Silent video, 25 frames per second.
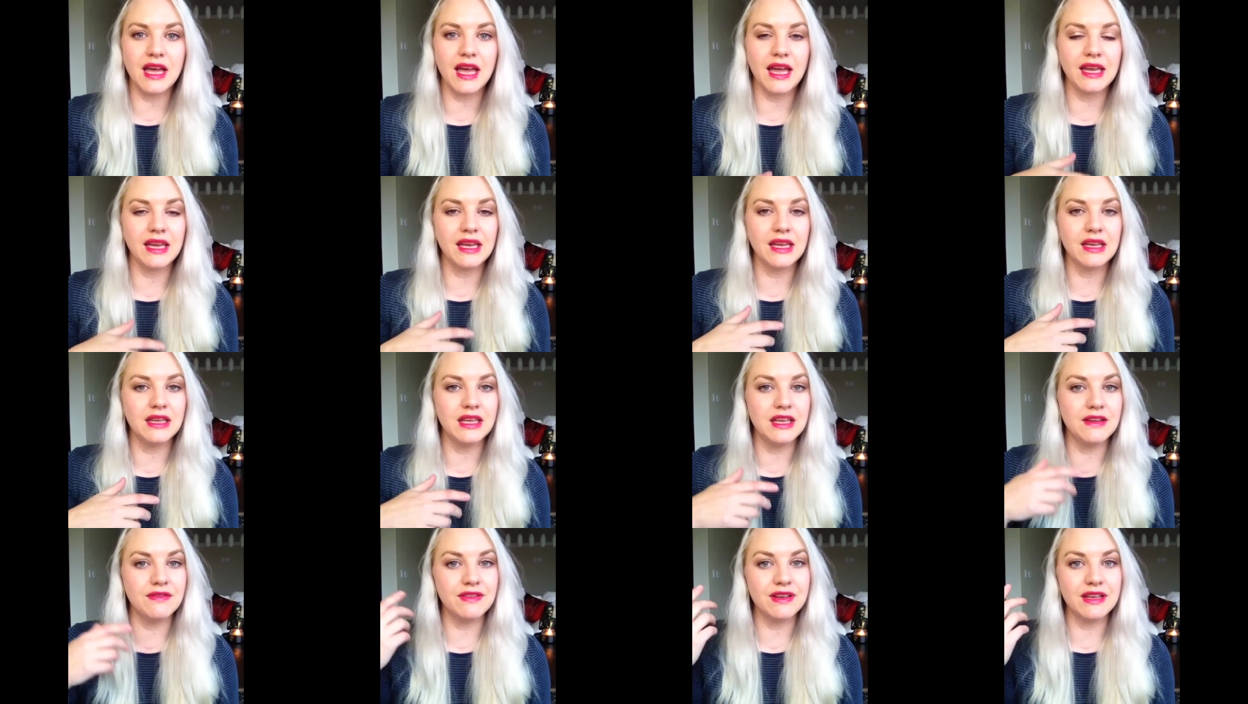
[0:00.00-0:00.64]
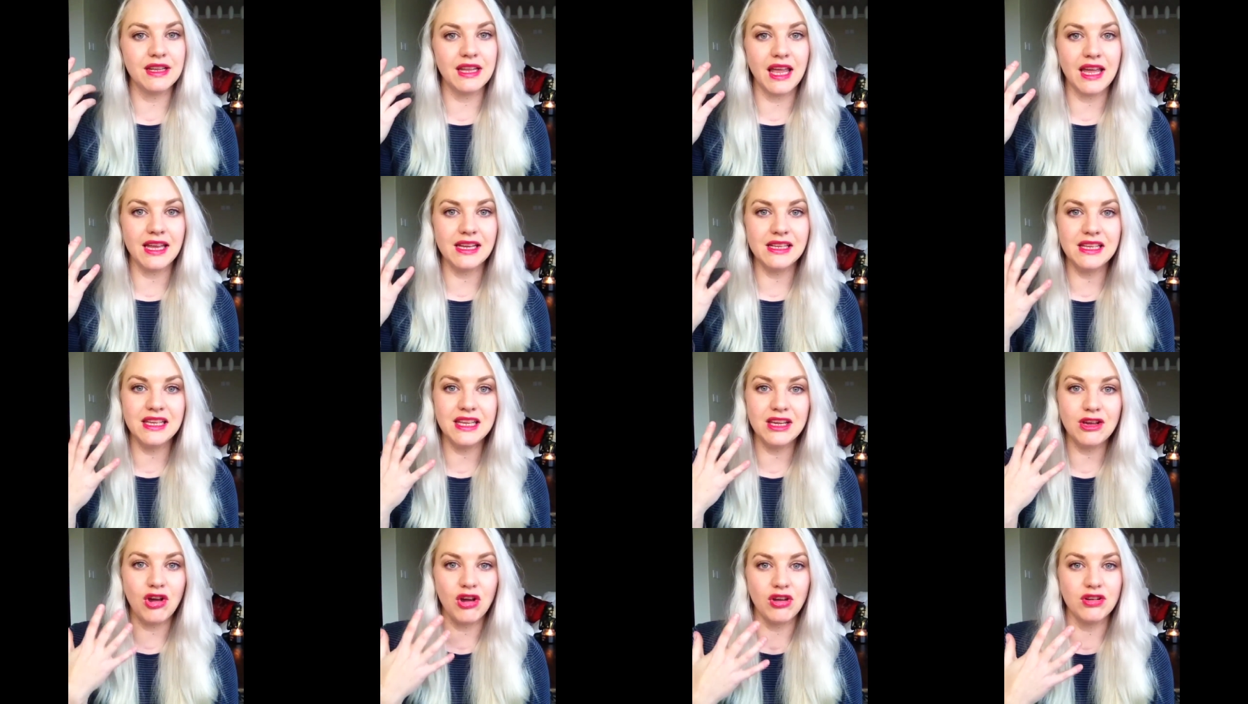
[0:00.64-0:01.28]
I can even
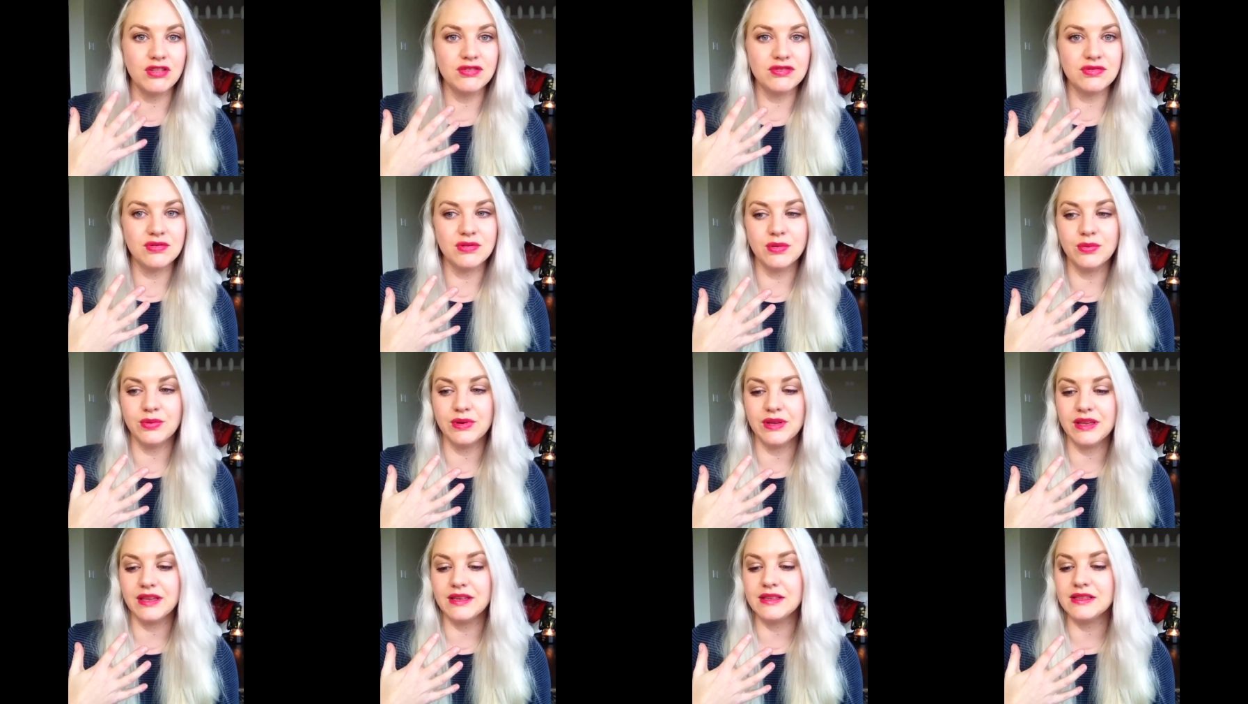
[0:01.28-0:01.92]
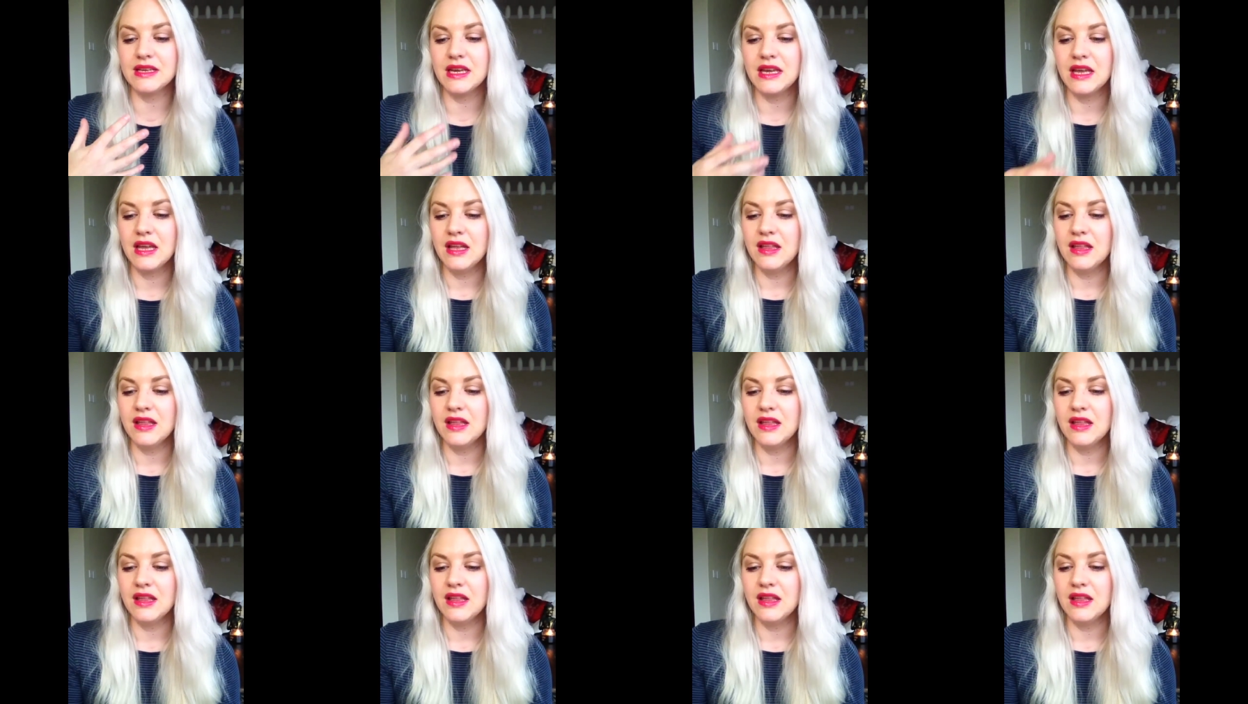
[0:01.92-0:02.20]
lightly contour with it.